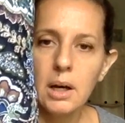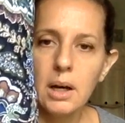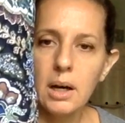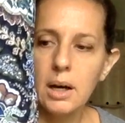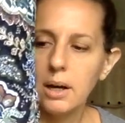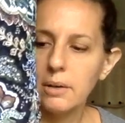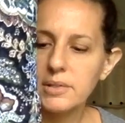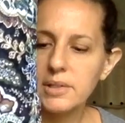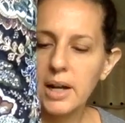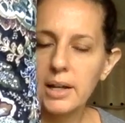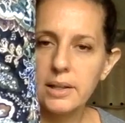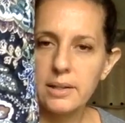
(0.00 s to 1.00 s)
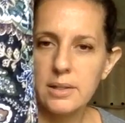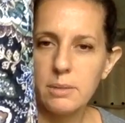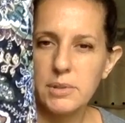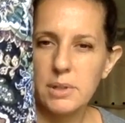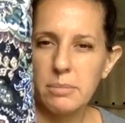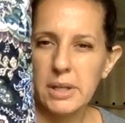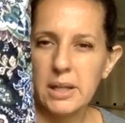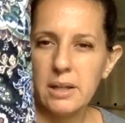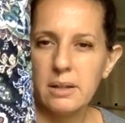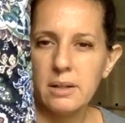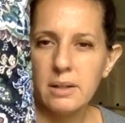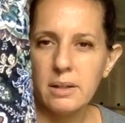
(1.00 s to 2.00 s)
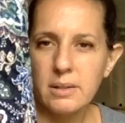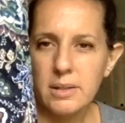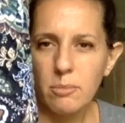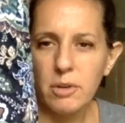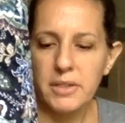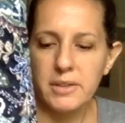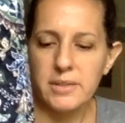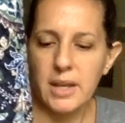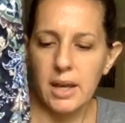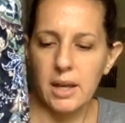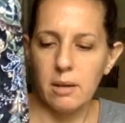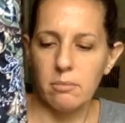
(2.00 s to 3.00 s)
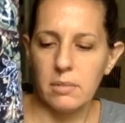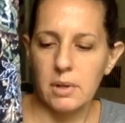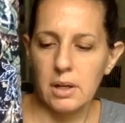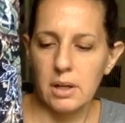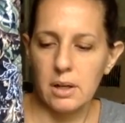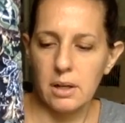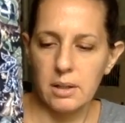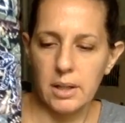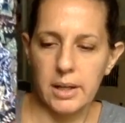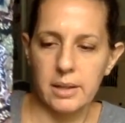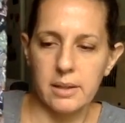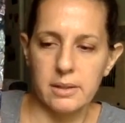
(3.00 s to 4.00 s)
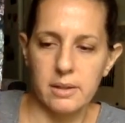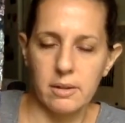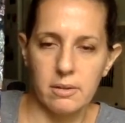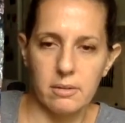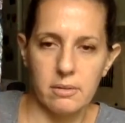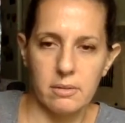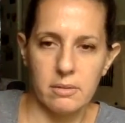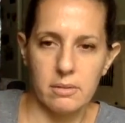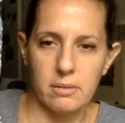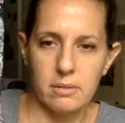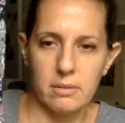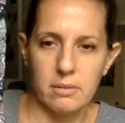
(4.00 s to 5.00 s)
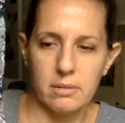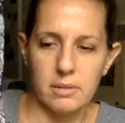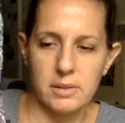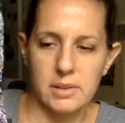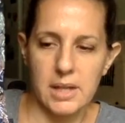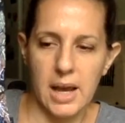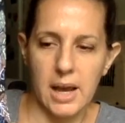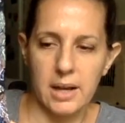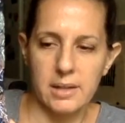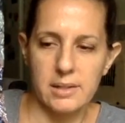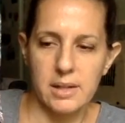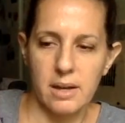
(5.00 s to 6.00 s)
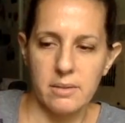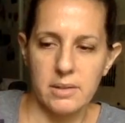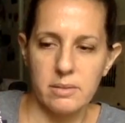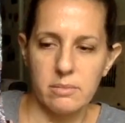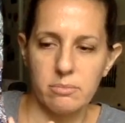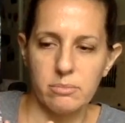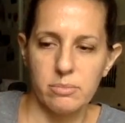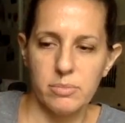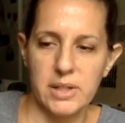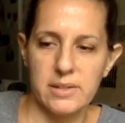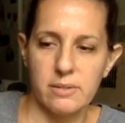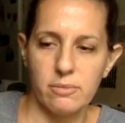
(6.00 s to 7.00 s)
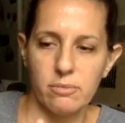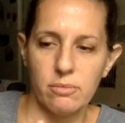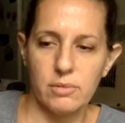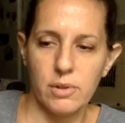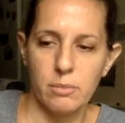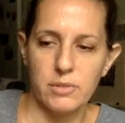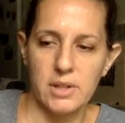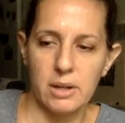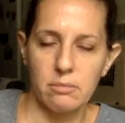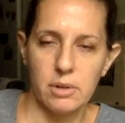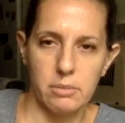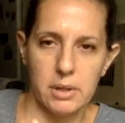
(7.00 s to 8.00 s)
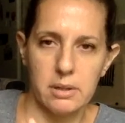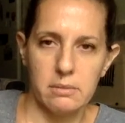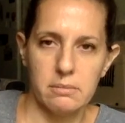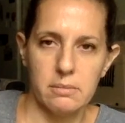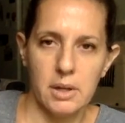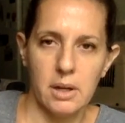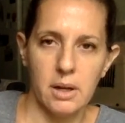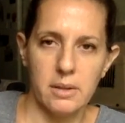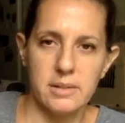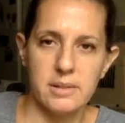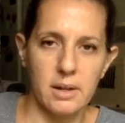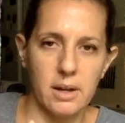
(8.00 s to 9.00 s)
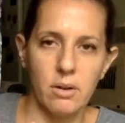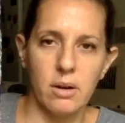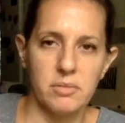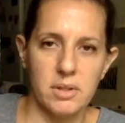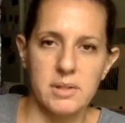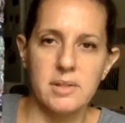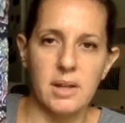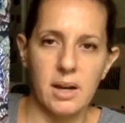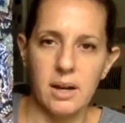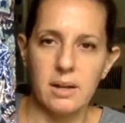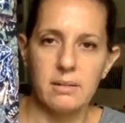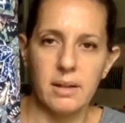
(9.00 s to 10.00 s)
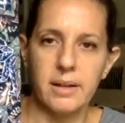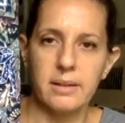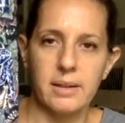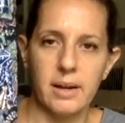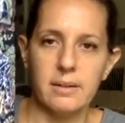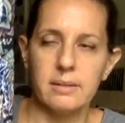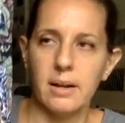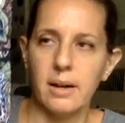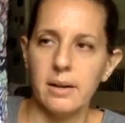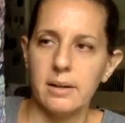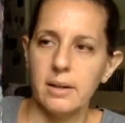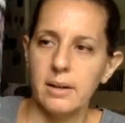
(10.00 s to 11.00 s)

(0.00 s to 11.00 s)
Uh, styling seems to be somewhat the same. Uh, I like that the tag is now this piece of almost like ribbon on the side, off to the side, like that a lot.